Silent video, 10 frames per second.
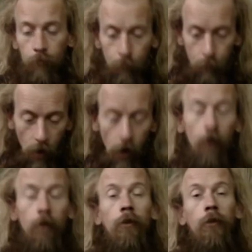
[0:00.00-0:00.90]

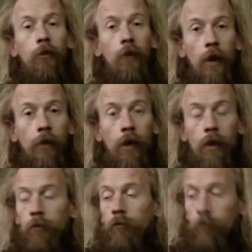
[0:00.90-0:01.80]
but saying that,
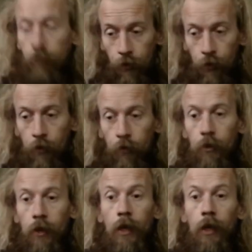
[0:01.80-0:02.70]
you know,
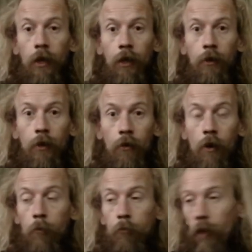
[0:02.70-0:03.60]
clearly there
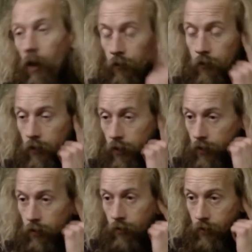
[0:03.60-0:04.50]
are, I've seen
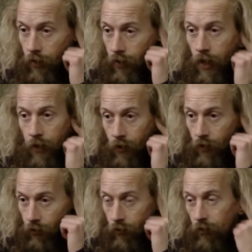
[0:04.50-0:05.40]
it in Kenya,
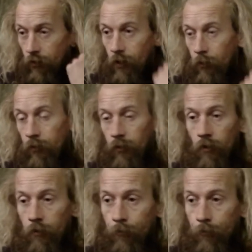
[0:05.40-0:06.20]
you know, there was a,